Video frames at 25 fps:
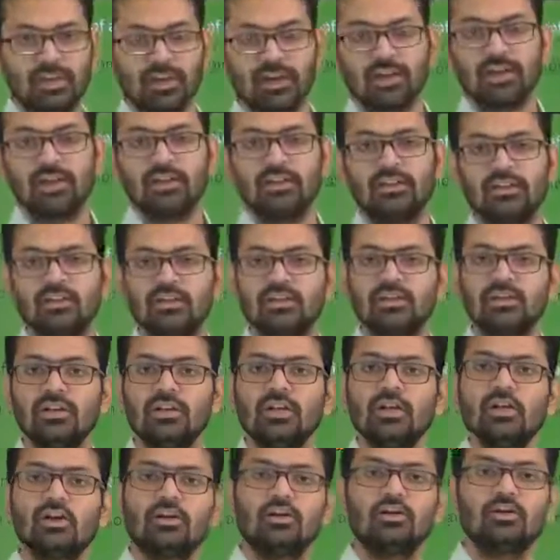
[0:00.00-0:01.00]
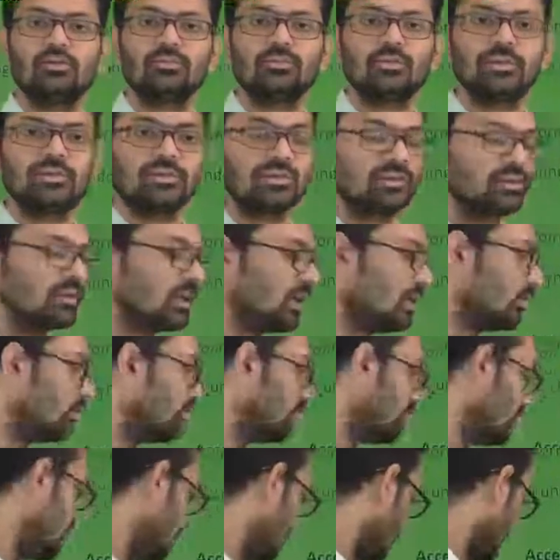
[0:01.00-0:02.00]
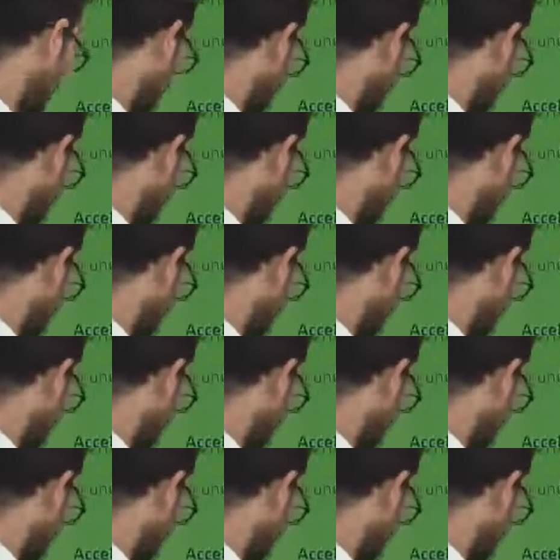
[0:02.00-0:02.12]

Right? Hope this is helpful.